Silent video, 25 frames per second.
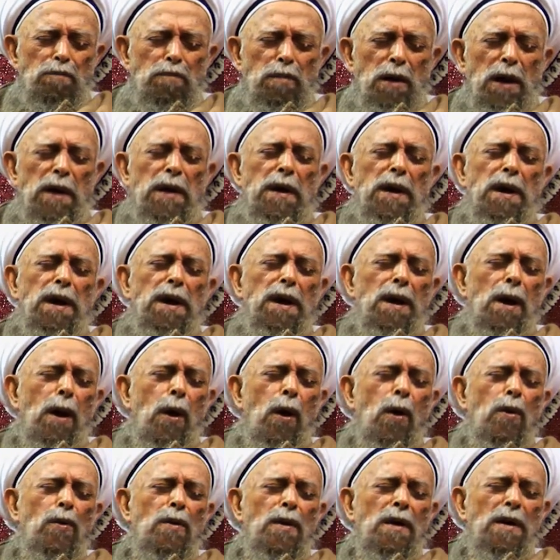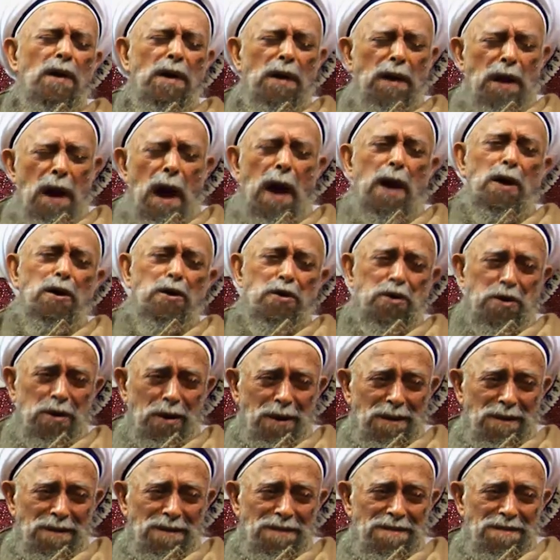beginning of
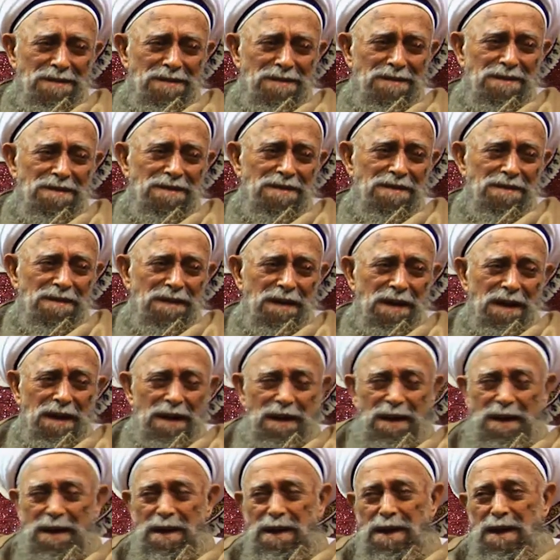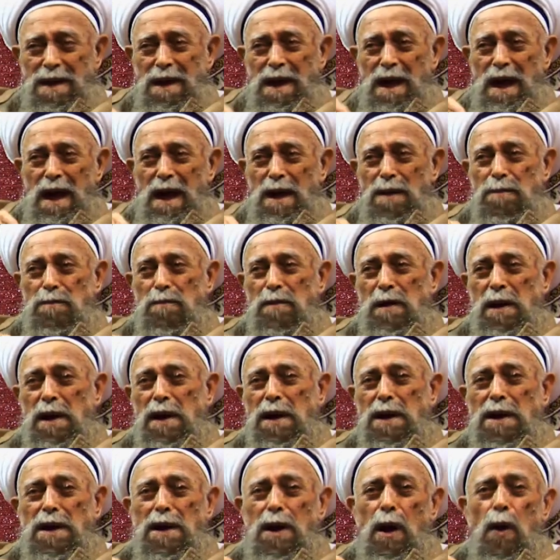creation. And
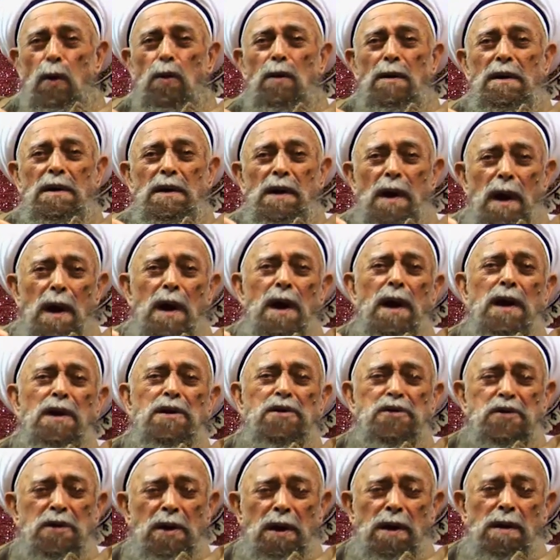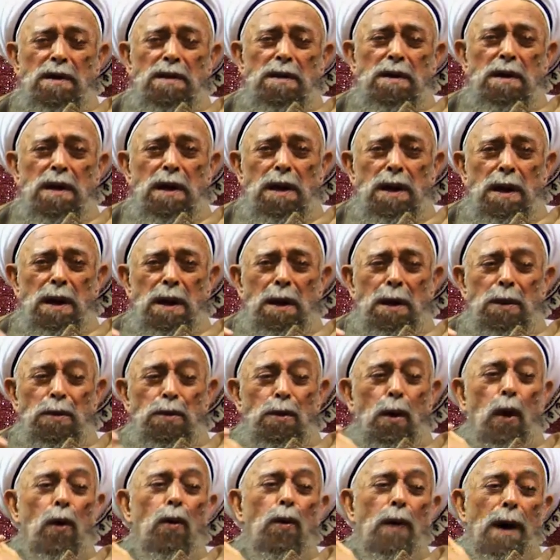beginning of creation,
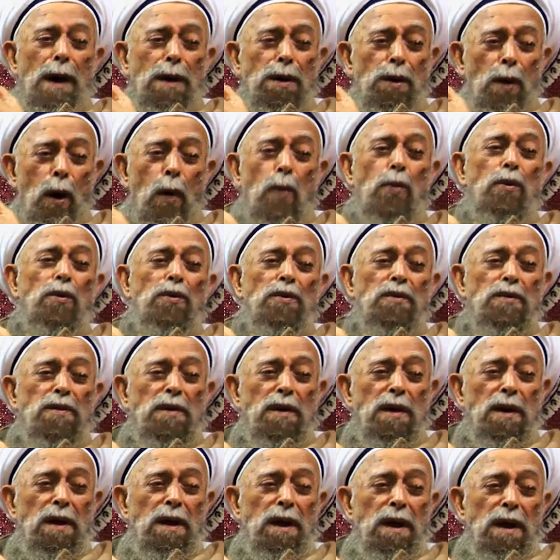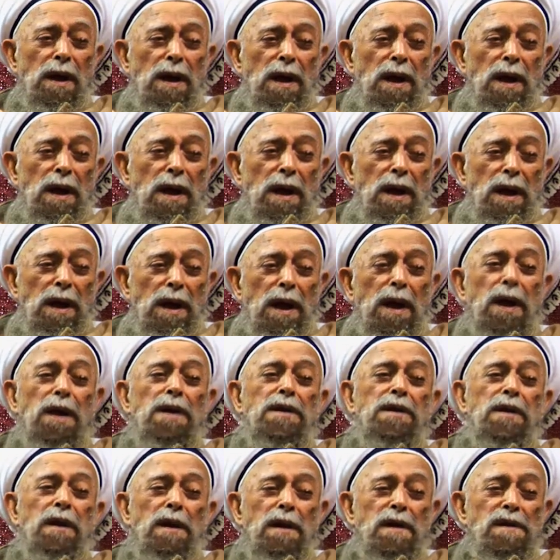no one knows.
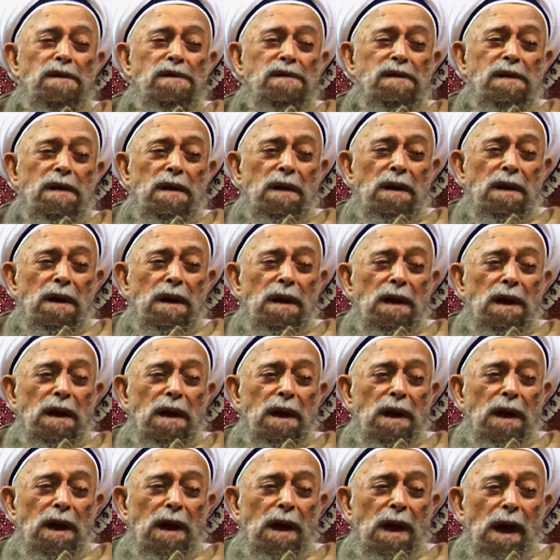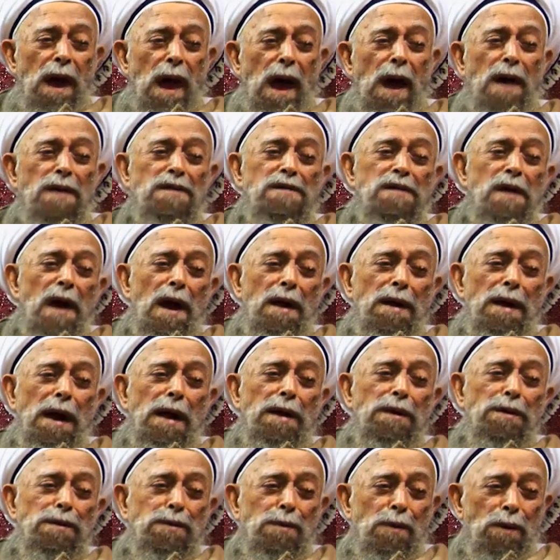It is as a
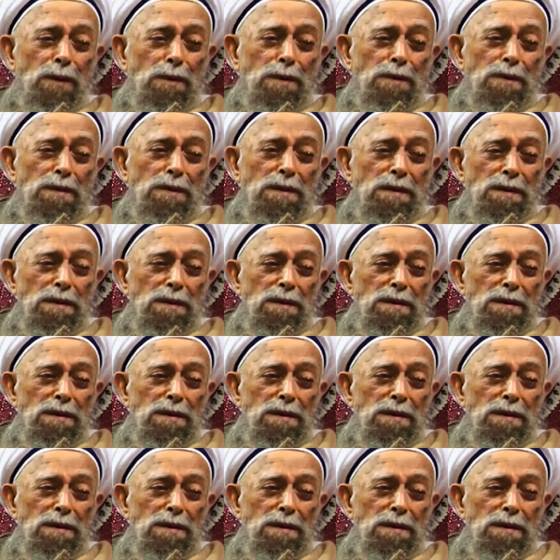religion.